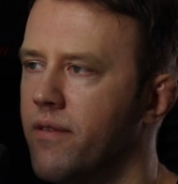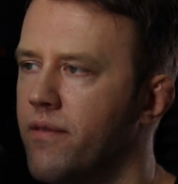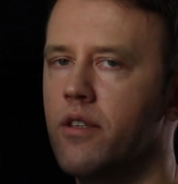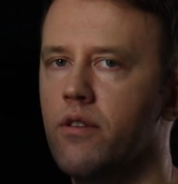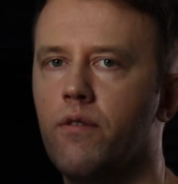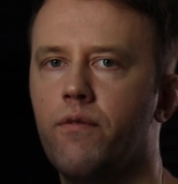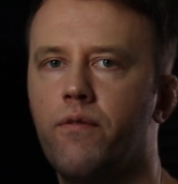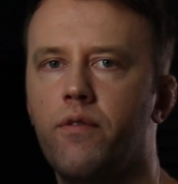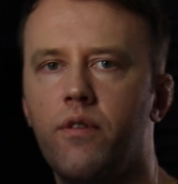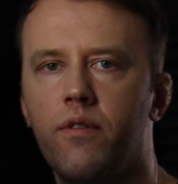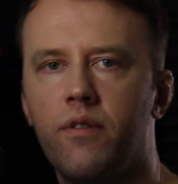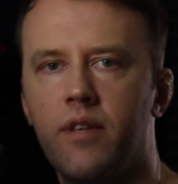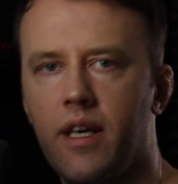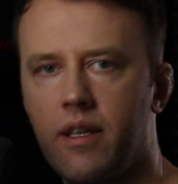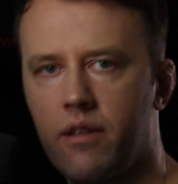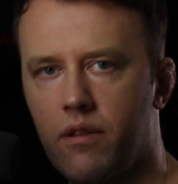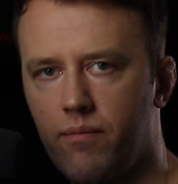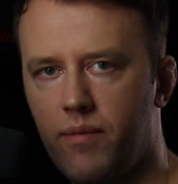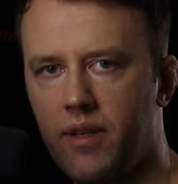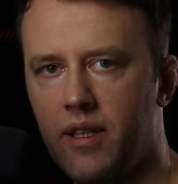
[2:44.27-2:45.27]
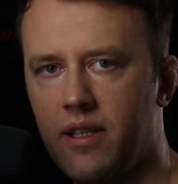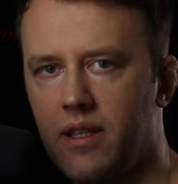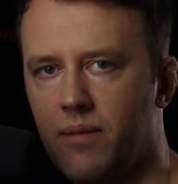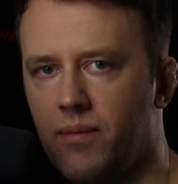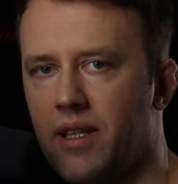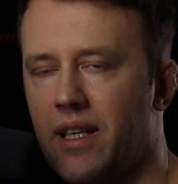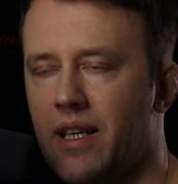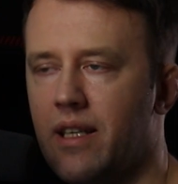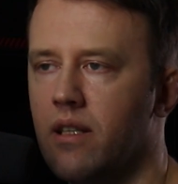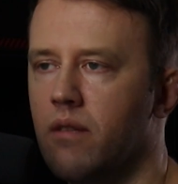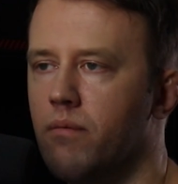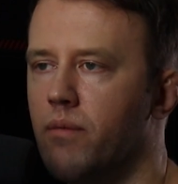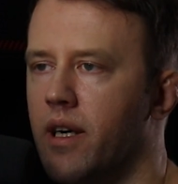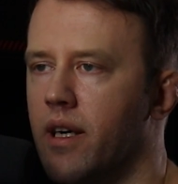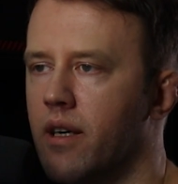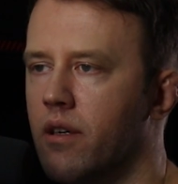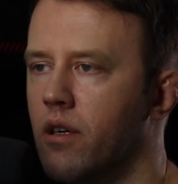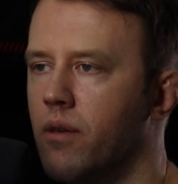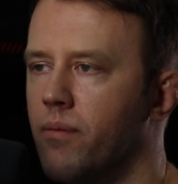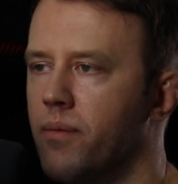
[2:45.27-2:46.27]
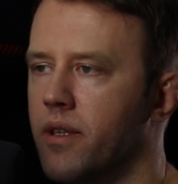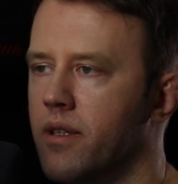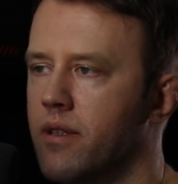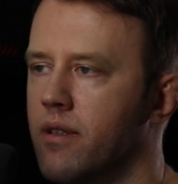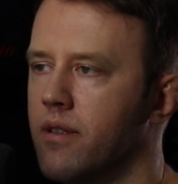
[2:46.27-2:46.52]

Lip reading: So for you not to be intimidated by a complex